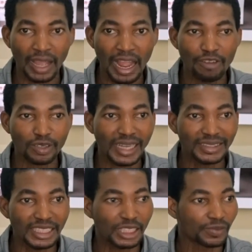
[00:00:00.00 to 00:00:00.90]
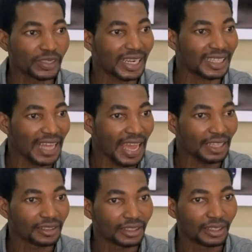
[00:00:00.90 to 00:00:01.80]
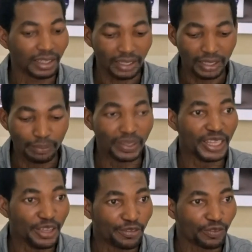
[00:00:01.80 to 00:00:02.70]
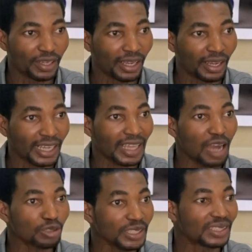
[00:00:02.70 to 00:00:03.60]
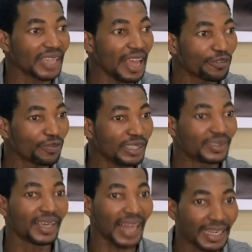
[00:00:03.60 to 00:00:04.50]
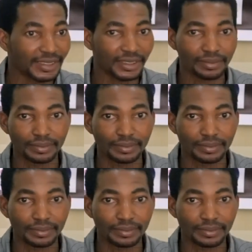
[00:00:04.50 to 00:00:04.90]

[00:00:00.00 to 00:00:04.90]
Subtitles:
And we state this with the clear belief that housing itself is a right.